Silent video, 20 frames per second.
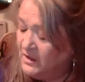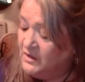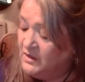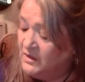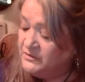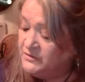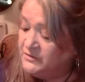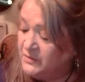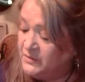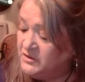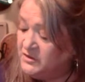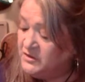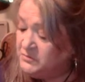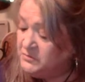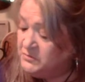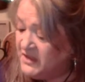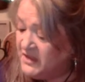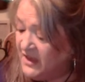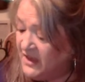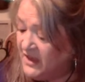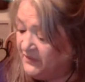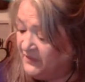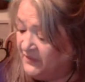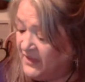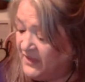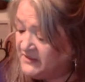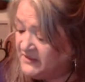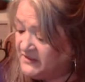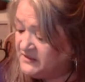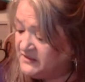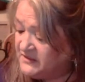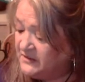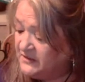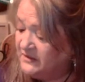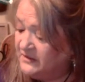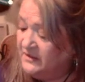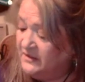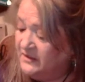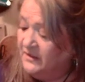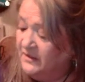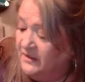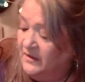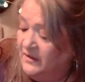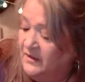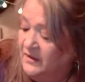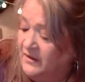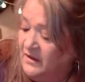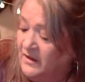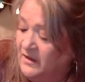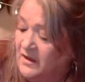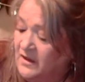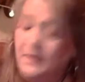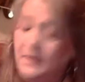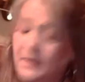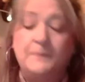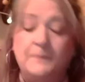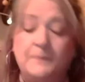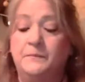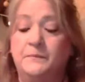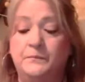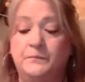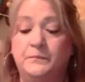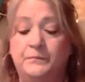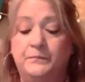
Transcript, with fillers: So you can't let um,